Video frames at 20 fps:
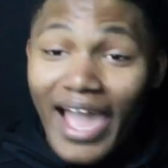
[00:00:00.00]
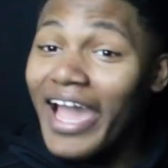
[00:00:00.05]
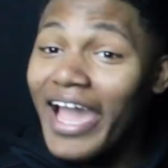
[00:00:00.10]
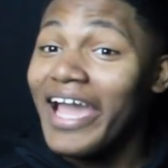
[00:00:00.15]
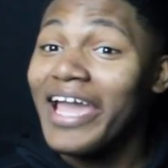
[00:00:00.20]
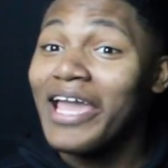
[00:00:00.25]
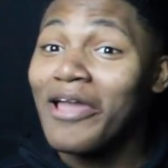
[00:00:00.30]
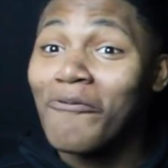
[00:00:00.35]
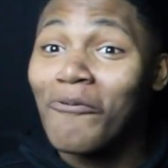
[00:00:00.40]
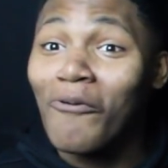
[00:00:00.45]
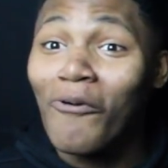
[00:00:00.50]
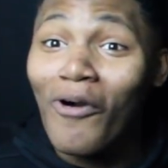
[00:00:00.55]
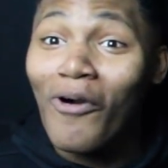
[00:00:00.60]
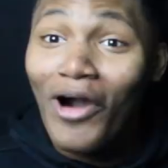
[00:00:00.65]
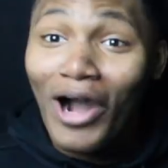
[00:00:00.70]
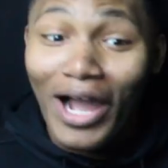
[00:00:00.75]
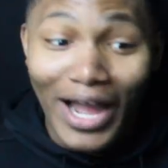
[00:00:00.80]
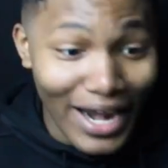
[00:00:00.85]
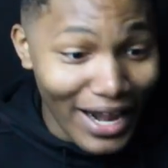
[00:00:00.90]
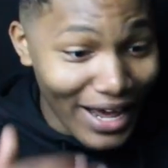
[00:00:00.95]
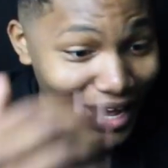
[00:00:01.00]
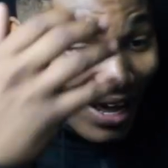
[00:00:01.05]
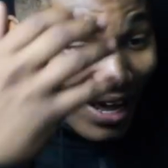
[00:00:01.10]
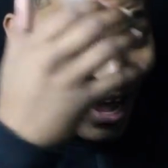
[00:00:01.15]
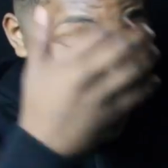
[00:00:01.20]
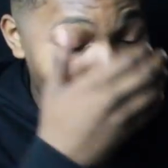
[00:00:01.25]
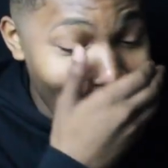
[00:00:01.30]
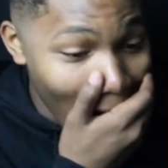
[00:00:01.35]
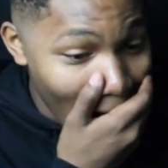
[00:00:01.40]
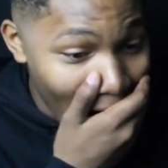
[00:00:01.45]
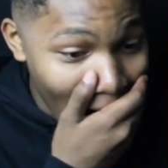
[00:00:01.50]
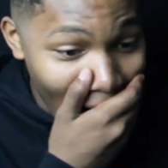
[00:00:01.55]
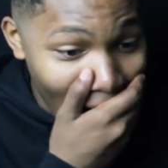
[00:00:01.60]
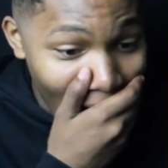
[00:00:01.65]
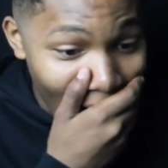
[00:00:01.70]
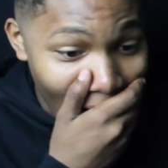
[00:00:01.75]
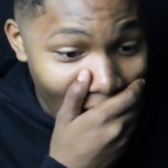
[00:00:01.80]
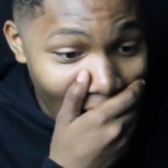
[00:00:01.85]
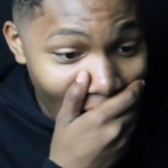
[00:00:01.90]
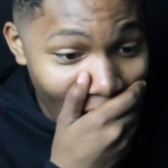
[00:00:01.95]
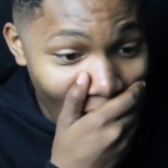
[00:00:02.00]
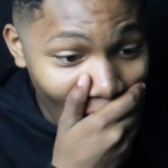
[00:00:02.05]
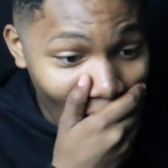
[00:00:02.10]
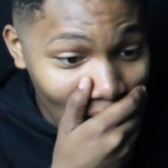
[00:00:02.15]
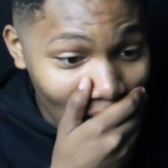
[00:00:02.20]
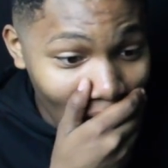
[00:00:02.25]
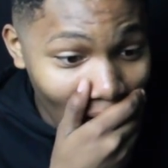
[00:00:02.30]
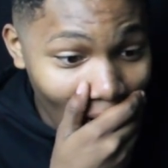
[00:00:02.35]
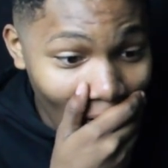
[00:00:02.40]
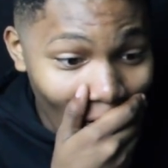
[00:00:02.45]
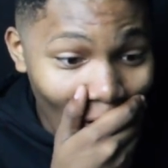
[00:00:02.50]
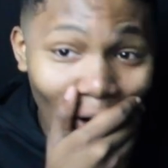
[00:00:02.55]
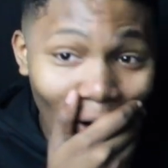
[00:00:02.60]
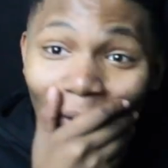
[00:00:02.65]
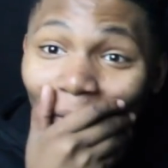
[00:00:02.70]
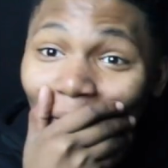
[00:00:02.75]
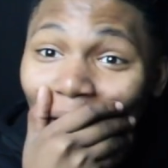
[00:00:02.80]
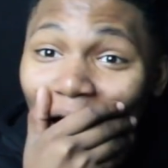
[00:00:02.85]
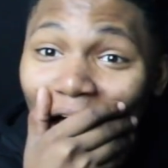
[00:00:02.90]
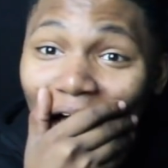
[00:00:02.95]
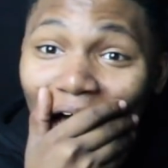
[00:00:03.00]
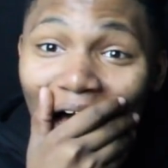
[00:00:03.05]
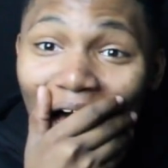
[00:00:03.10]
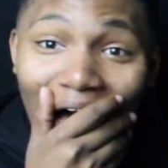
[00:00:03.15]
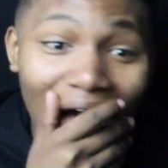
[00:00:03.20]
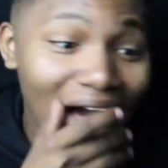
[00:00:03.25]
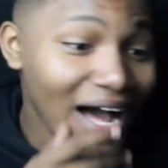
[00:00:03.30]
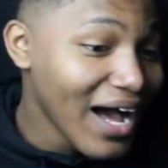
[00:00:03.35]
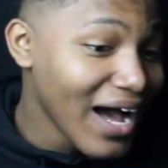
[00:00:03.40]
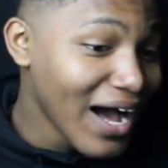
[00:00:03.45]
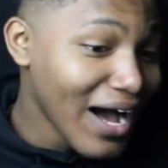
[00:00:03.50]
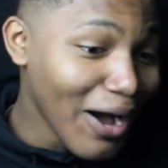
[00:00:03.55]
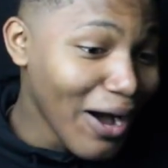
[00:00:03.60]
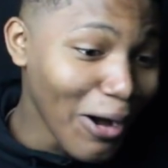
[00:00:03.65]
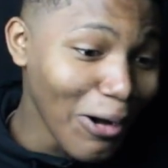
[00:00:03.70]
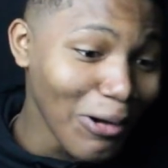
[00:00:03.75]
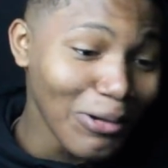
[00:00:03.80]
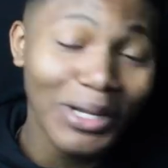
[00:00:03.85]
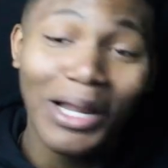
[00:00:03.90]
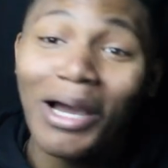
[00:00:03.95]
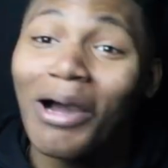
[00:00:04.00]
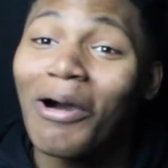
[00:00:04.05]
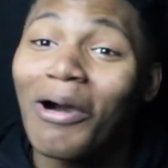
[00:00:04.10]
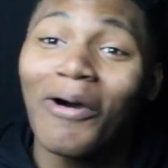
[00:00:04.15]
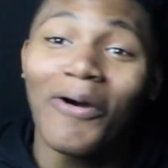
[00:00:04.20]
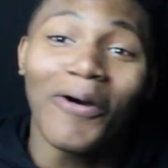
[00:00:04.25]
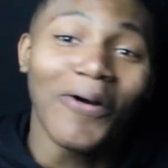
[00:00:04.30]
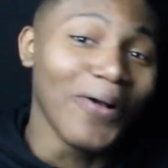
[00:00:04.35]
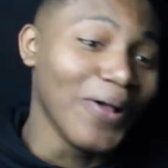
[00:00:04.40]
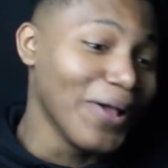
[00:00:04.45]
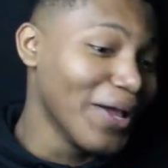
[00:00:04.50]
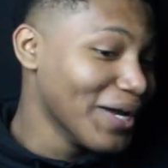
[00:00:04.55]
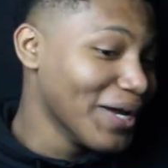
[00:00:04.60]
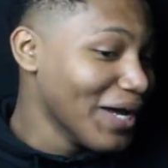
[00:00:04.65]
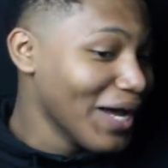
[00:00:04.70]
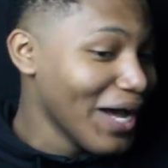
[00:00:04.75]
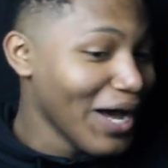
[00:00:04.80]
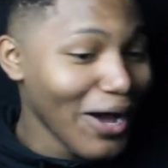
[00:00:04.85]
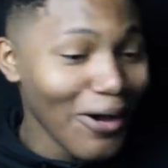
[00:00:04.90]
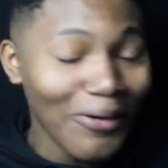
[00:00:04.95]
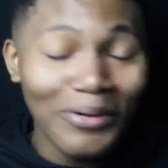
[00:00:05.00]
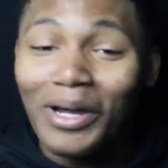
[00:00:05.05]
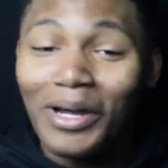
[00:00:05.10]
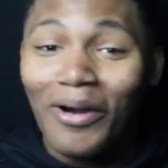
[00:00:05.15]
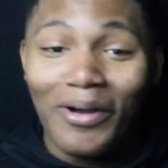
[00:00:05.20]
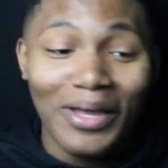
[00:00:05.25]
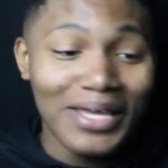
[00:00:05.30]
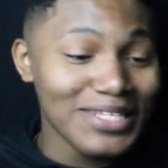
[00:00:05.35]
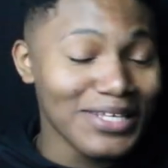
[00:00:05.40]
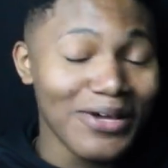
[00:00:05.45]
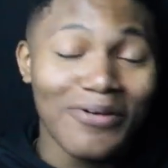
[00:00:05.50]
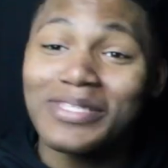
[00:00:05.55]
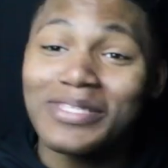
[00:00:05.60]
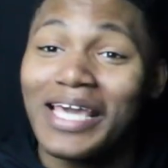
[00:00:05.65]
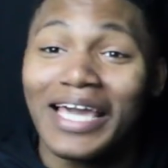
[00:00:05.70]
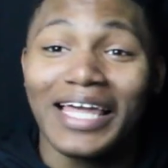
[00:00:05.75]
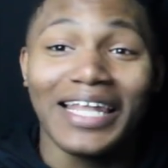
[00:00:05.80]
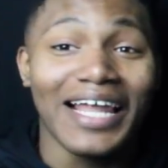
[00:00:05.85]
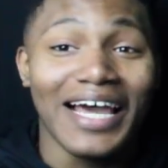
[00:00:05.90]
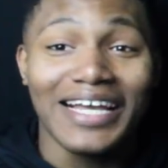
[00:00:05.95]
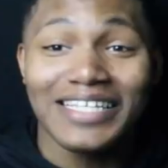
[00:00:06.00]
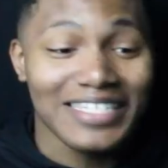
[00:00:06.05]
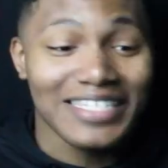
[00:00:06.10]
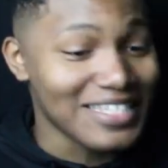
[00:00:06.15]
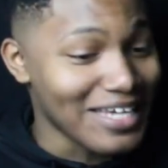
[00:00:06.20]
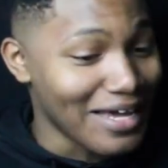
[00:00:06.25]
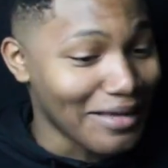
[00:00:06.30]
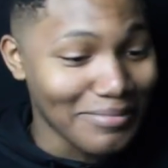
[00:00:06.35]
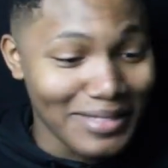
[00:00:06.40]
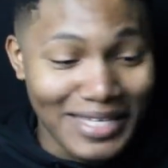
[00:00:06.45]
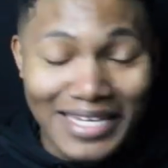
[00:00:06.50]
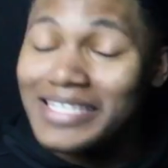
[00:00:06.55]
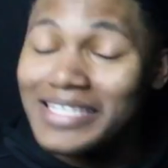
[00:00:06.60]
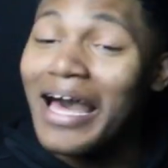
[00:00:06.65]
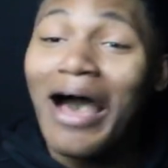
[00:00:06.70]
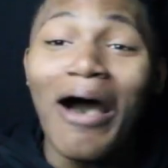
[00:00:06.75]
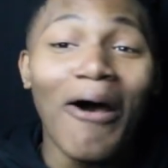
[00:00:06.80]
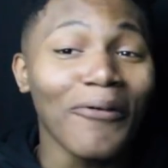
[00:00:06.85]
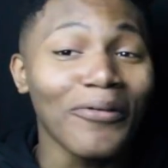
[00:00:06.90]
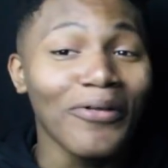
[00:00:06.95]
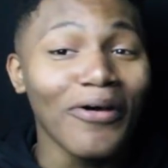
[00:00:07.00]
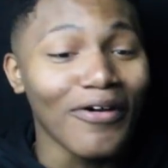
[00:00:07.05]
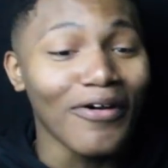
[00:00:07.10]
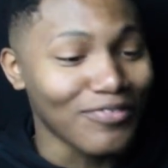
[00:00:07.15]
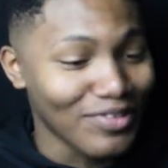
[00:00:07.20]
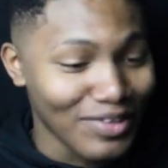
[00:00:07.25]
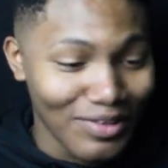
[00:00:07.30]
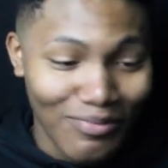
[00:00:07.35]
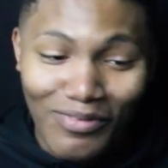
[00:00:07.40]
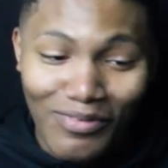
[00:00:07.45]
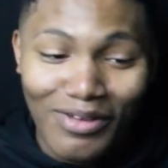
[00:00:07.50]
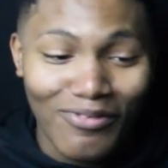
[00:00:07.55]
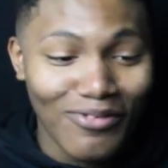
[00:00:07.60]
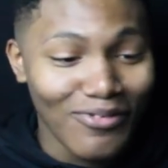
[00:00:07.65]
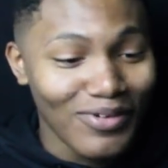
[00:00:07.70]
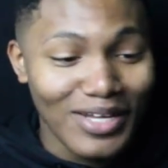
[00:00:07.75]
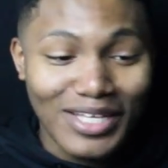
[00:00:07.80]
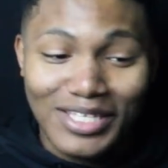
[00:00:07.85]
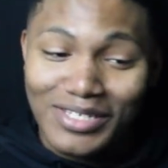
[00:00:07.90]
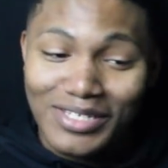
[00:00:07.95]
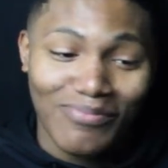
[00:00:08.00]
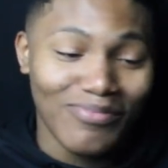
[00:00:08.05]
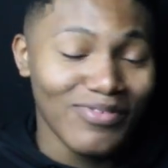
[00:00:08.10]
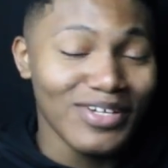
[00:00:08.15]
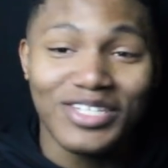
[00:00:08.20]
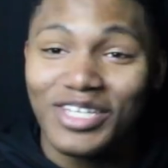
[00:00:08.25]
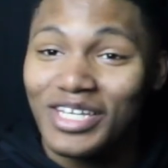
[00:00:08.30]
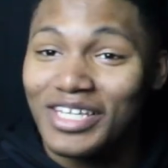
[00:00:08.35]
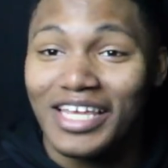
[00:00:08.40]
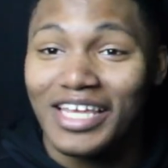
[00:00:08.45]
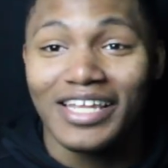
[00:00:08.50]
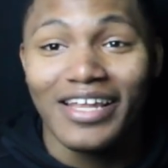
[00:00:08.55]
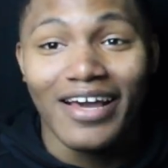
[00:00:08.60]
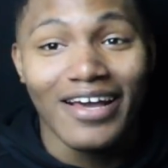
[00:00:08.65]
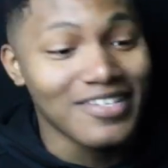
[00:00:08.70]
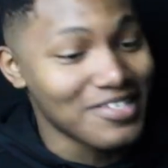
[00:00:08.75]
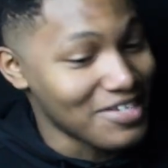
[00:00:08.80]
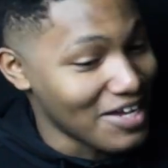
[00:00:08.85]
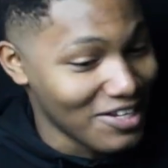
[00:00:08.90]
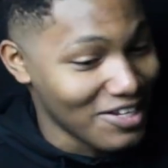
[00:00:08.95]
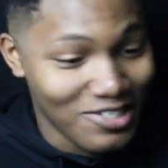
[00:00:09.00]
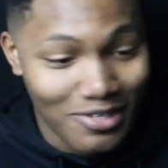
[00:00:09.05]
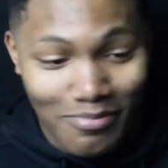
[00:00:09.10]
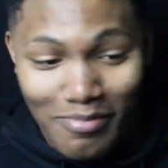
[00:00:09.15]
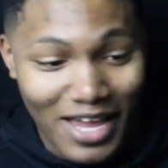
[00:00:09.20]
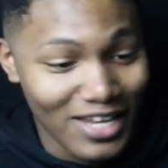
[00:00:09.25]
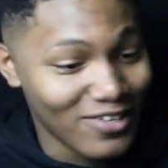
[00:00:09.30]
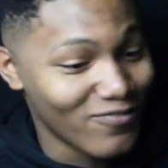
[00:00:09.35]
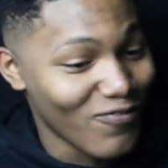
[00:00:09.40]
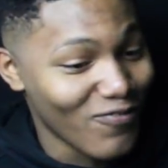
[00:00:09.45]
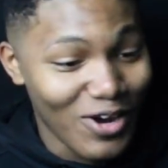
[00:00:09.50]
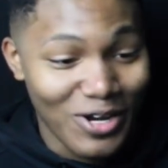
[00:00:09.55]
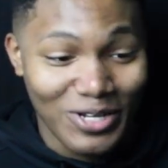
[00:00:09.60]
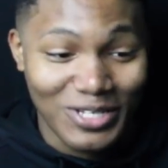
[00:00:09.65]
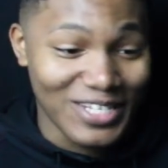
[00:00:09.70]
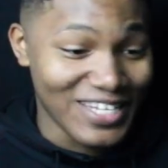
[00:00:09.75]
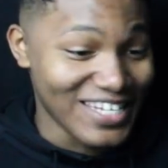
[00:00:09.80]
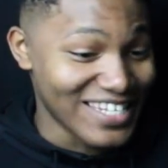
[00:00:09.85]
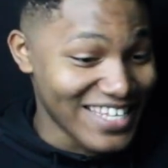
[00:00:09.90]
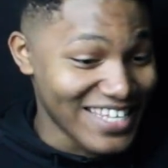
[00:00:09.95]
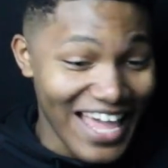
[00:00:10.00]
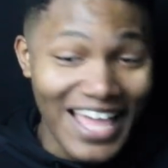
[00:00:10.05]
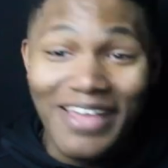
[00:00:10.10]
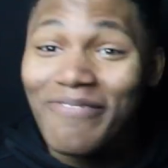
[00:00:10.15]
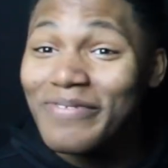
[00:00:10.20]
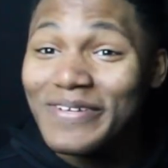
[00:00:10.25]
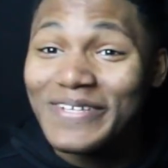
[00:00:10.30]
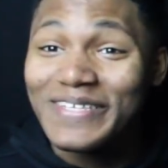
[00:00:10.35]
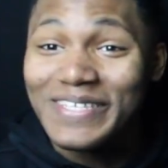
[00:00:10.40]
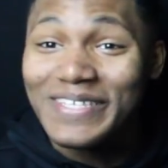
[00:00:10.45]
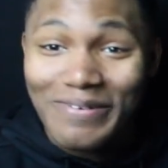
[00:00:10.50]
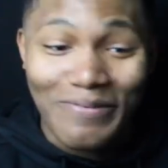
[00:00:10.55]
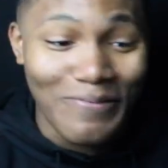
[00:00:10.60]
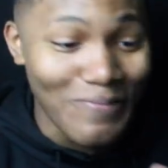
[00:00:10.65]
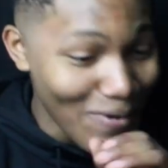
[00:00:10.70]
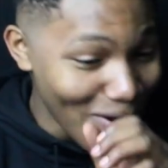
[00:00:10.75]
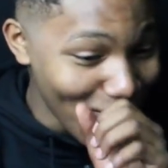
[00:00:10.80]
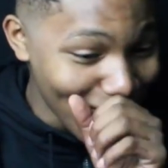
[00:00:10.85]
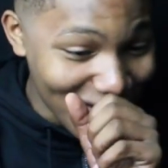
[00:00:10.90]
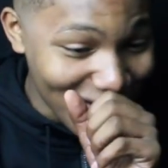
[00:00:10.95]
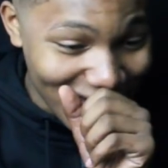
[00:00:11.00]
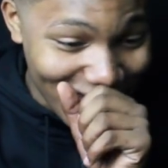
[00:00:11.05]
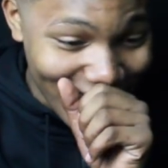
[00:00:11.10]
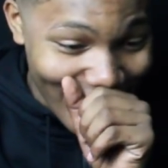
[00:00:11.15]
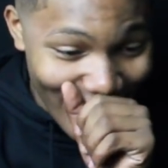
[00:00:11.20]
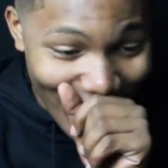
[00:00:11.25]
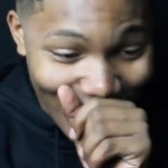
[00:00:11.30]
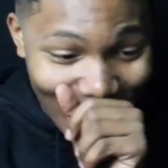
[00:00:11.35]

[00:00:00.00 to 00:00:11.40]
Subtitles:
And he won. Oh. Hold on. Hold on. It's gonna take a lot to top this. I don't know if we should have did Unsanctioned match first, cause that was some raw stuff.